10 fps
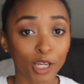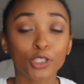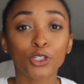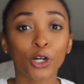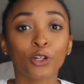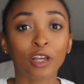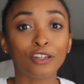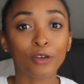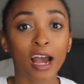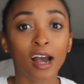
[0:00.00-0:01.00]
Make sure
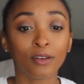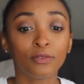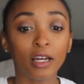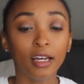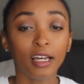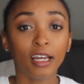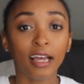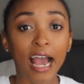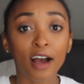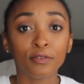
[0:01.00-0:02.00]
that you have
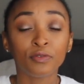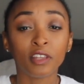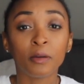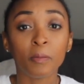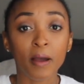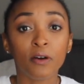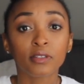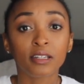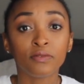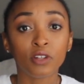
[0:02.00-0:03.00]
the
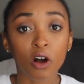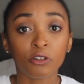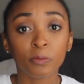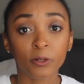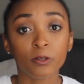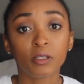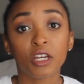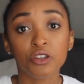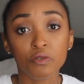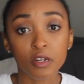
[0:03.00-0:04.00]
amount of dollar bills
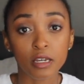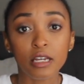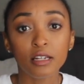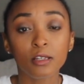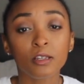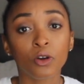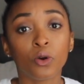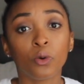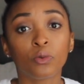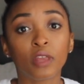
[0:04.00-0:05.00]
that you need
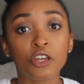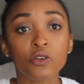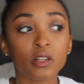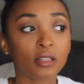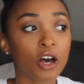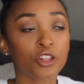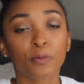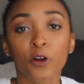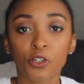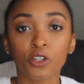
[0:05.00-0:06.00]
so that you can tell
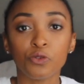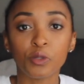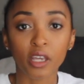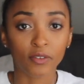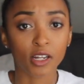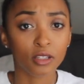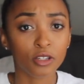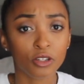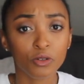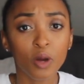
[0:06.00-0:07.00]
the person who's giving it
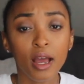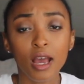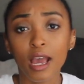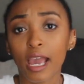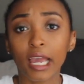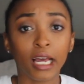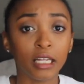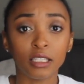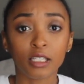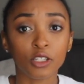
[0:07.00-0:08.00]
to you,
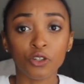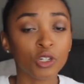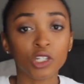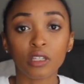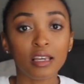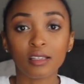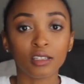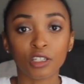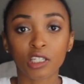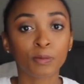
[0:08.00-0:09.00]
and you can just
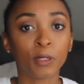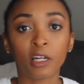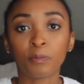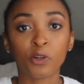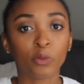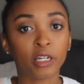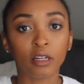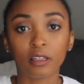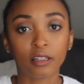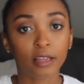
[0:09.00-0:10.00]
easily just split up your
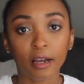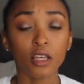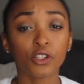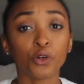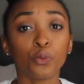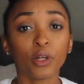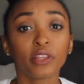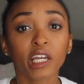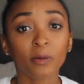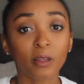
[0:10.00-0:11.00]
money like that. So
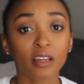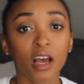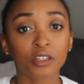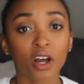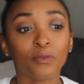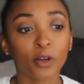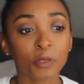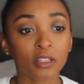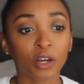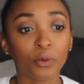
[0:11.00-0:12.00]
one thing about the cash
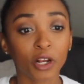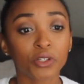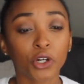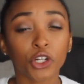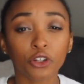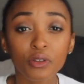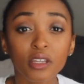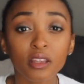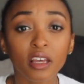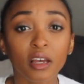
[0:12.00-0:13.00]
envelopes is that when I started using